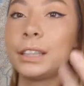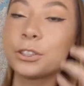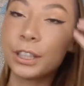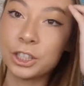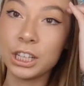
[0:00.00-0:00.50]

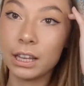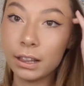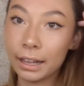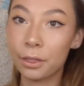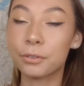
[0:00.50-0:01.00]
literally at cheer,
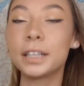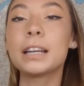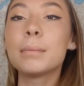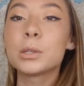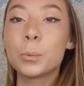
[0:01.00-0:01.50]
like, 3
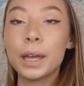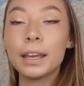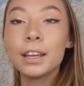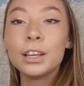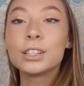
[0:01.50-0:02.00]
times a week.